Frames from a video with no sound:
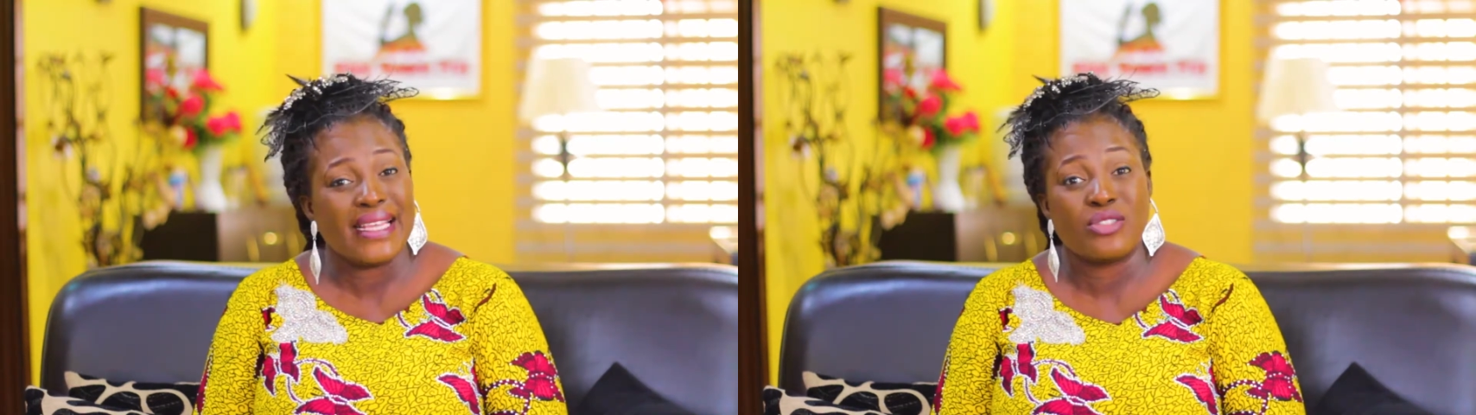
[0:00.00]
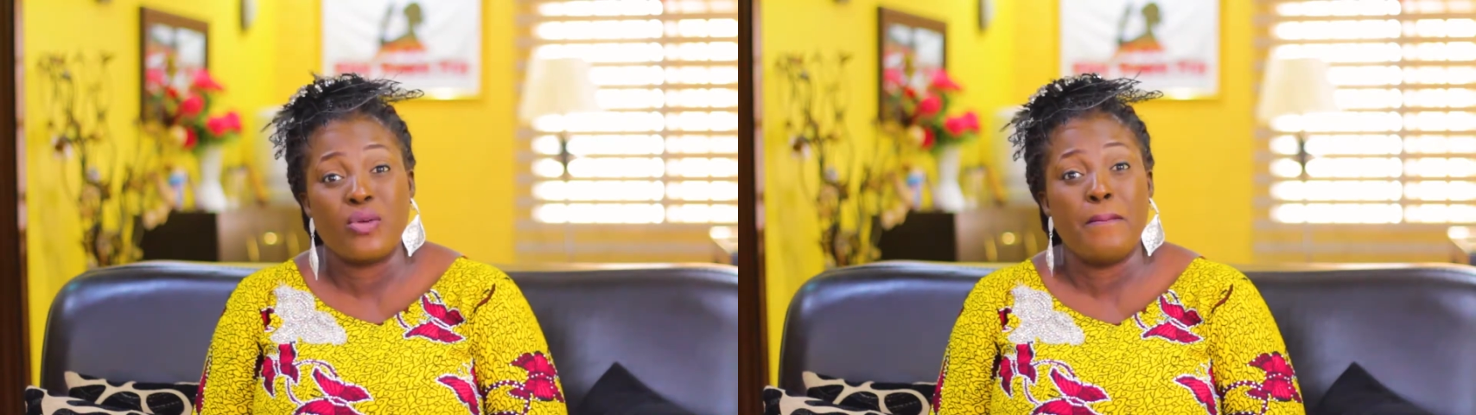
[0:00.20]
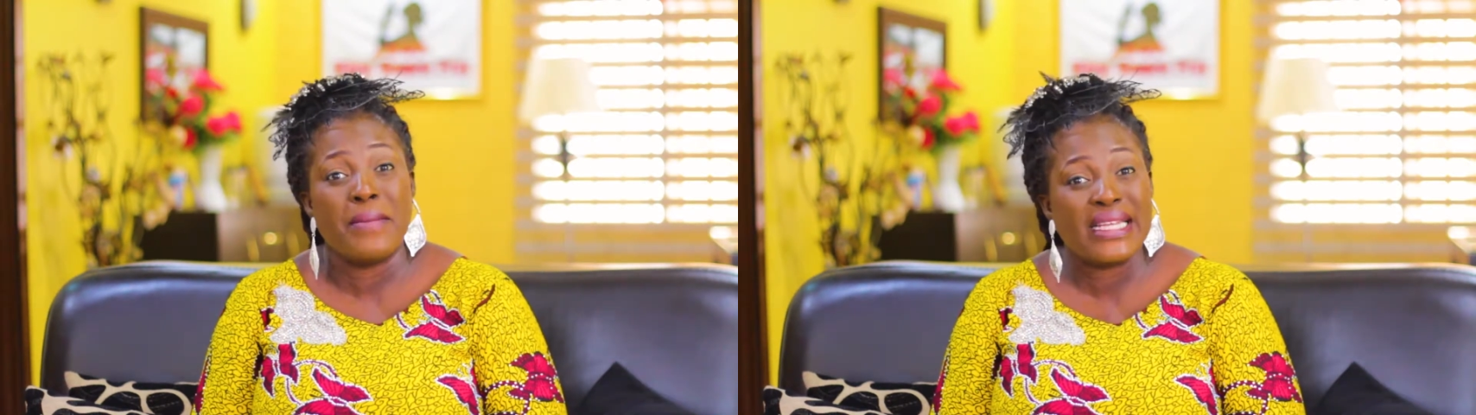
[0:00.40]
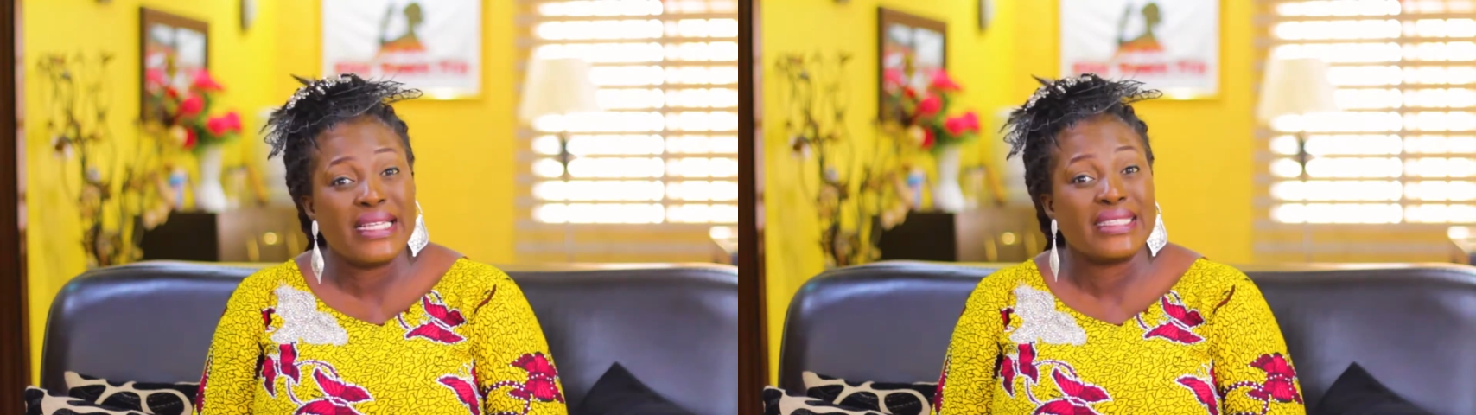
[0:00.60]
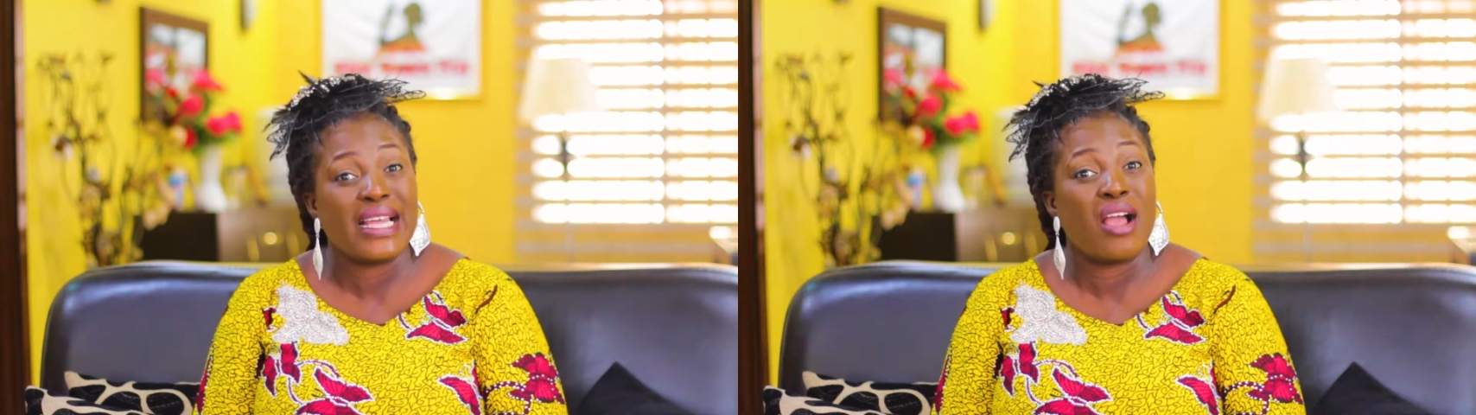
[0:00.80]
There are some men
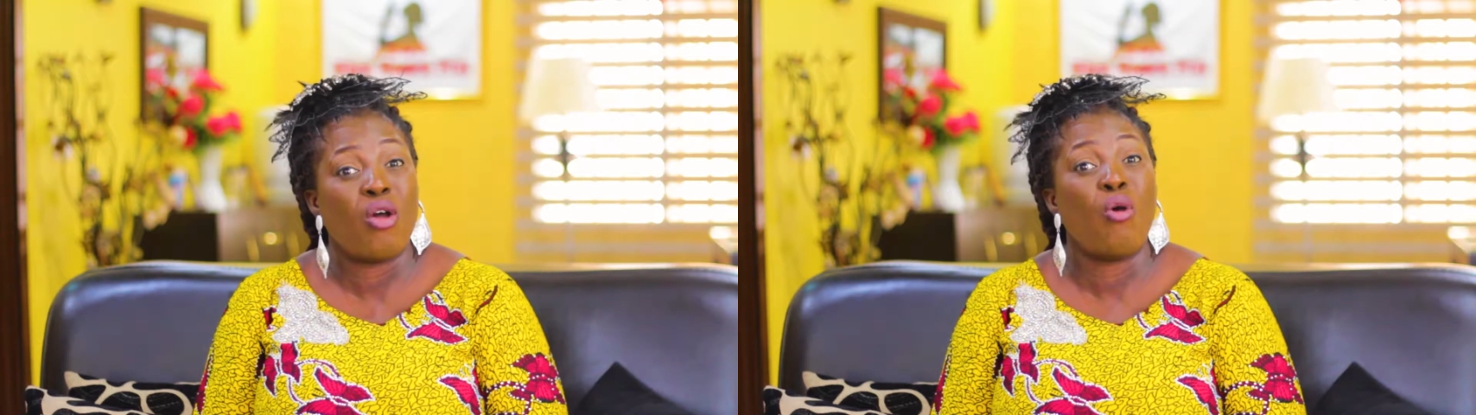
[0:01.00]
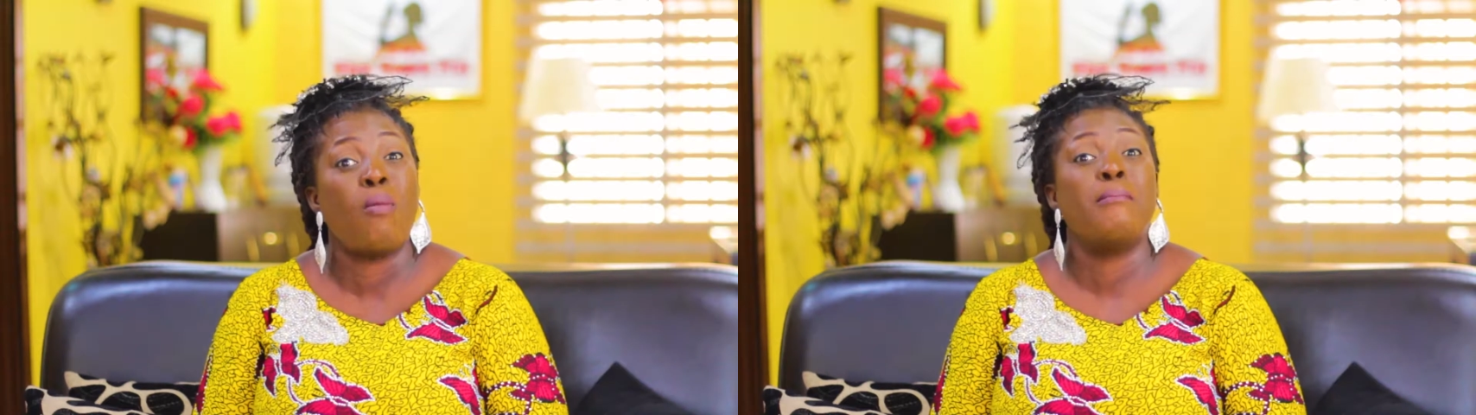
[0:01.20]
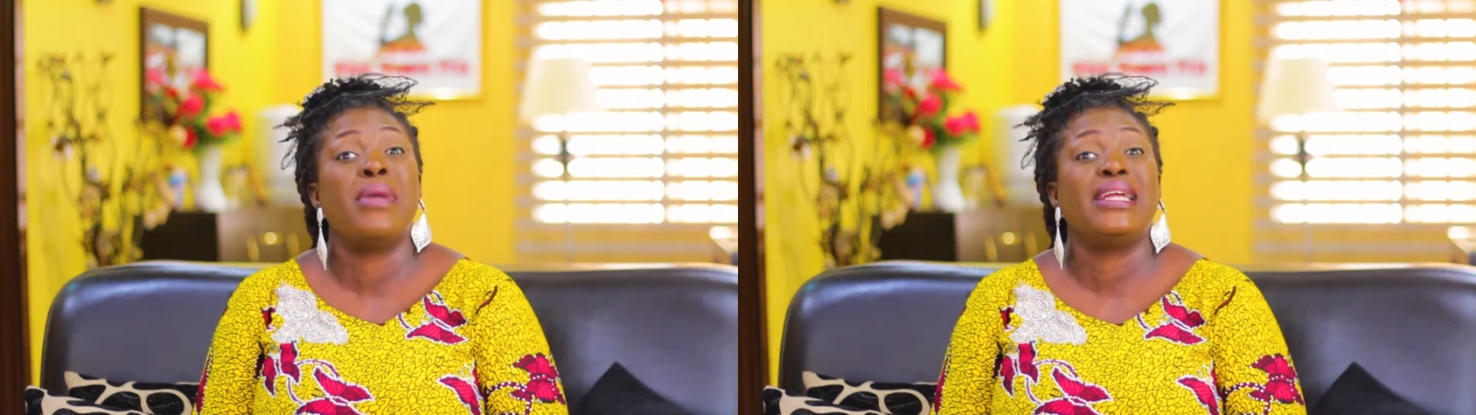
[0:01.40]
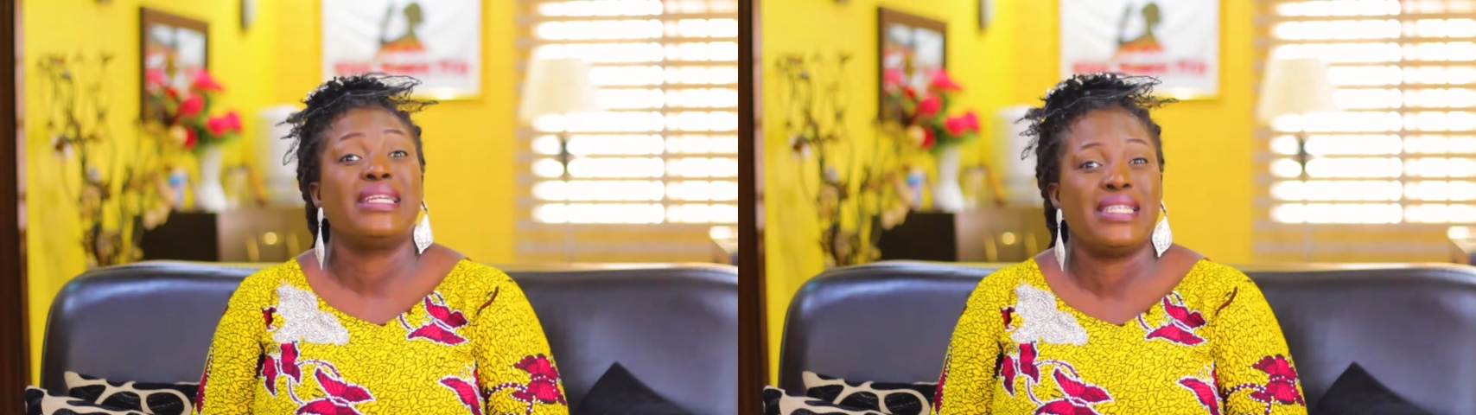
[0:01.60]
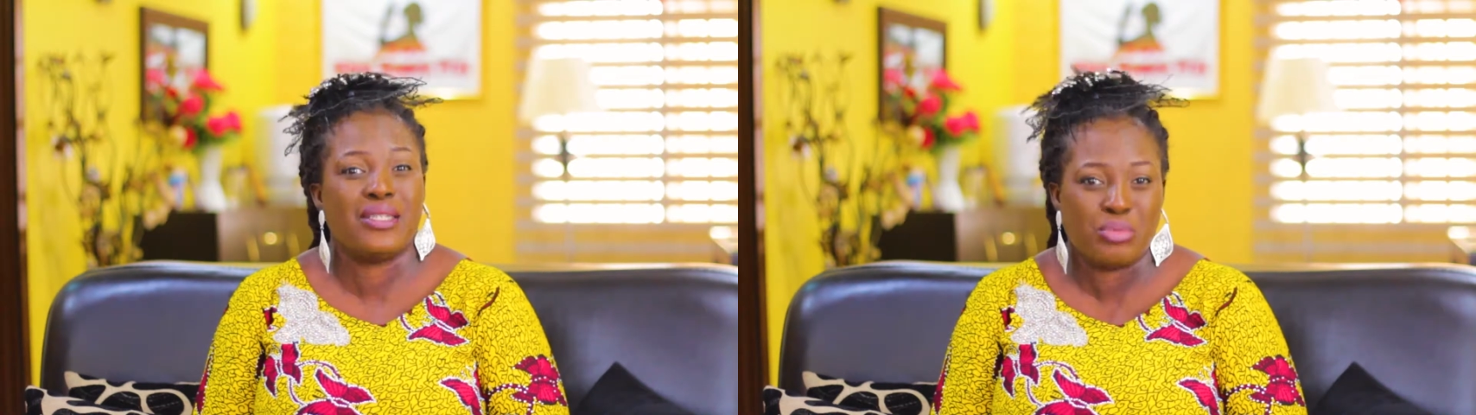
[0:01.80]
that are
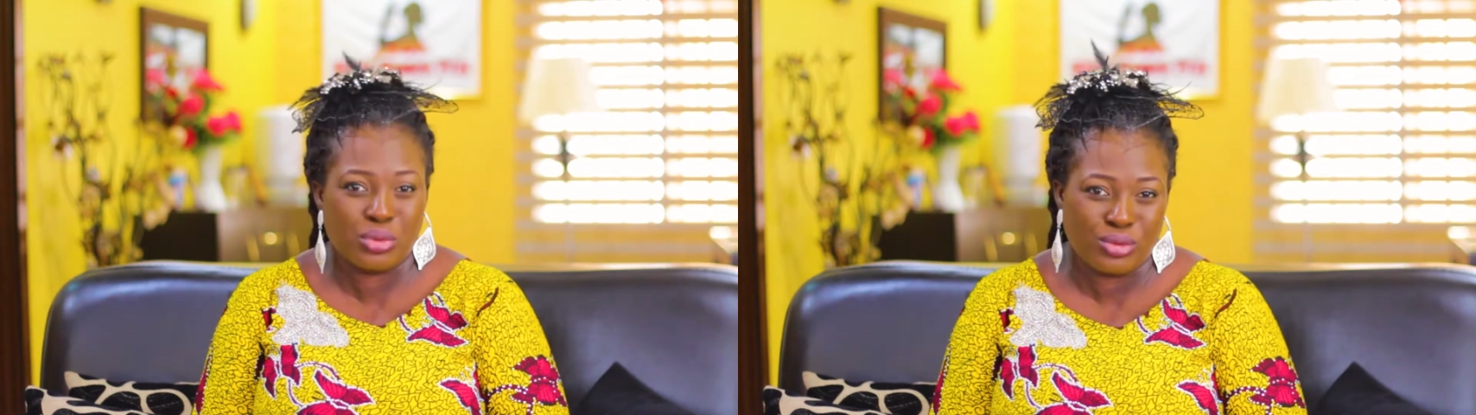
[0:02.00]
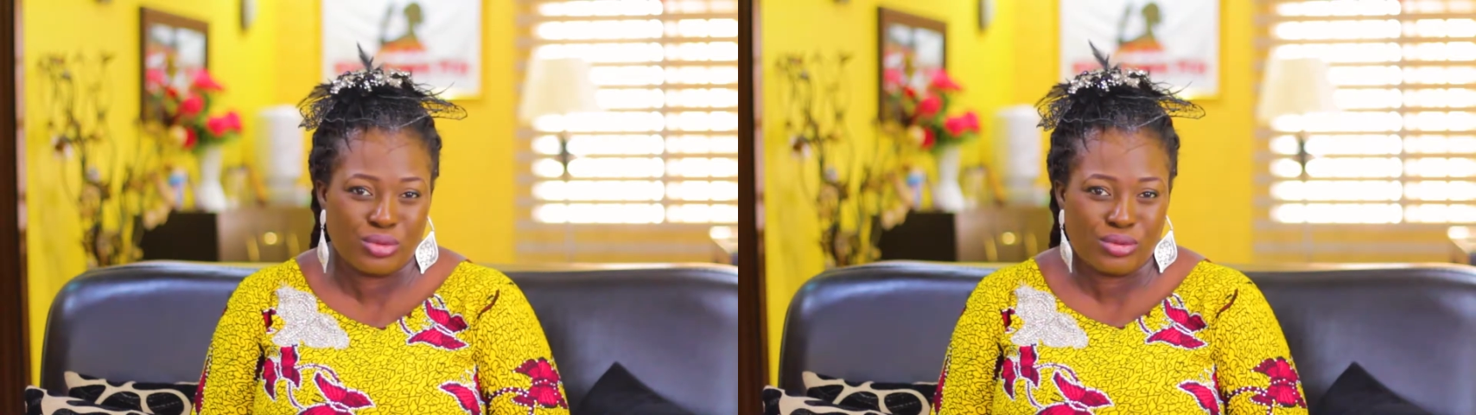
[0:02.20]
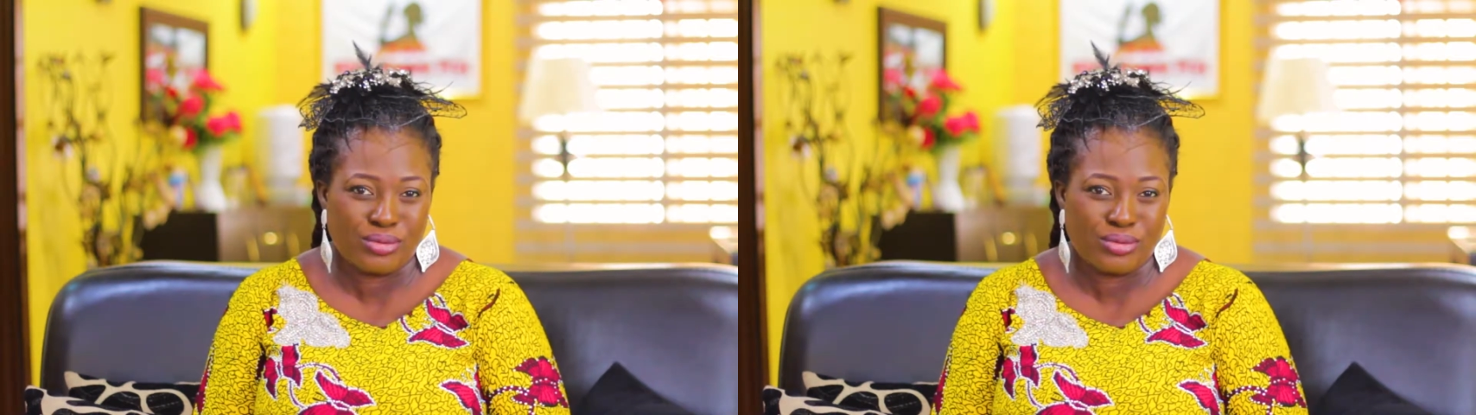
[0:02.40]
unmarriable.